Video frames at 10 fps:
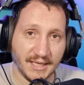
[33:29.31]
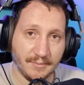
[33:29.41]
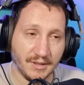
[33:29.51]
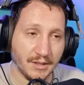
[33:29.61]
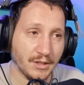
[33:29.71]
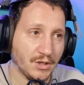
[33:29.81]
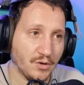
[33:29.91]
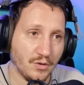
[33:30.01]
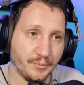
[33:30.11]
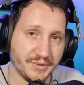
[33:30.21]
gaming
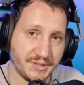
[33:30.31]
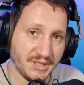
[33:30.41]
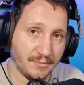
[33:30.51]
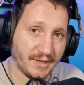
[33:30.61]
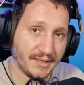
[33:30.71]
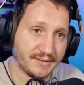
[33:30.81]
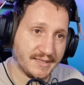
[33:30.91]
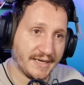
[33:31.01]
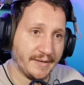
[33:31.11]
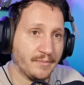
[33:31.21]
on PC by the
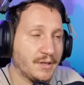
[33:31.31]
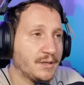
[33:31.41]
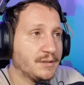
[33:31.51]
time.